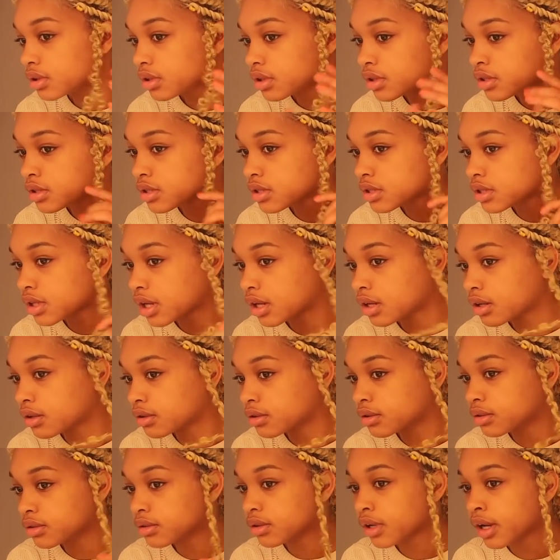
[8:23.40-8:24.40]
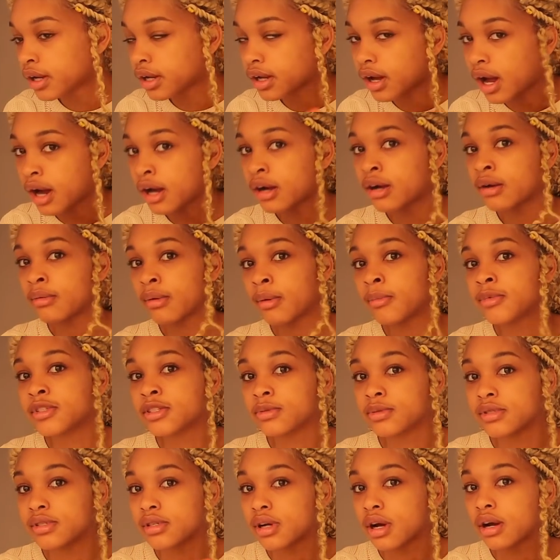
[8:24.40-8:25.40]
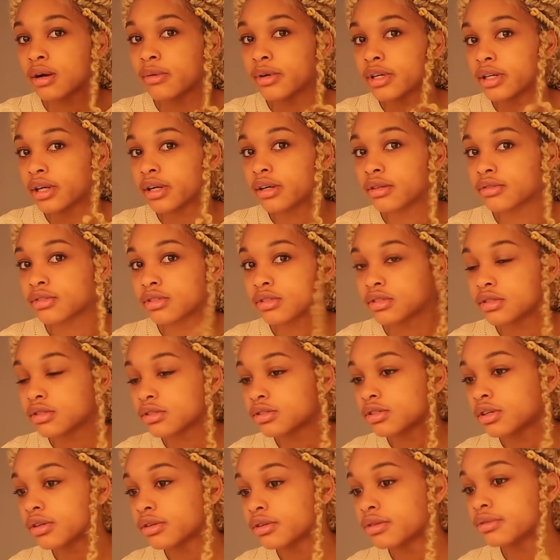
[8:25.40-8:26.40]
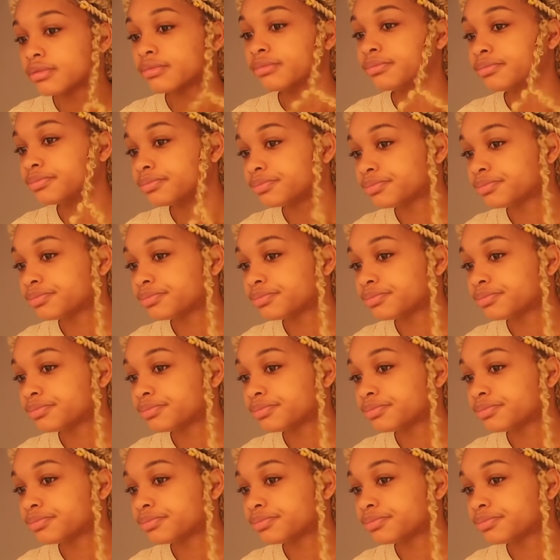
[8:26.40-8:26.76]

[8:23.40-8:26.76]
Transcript: it's just not going, like I'm gonna twist it all the way down just to show you.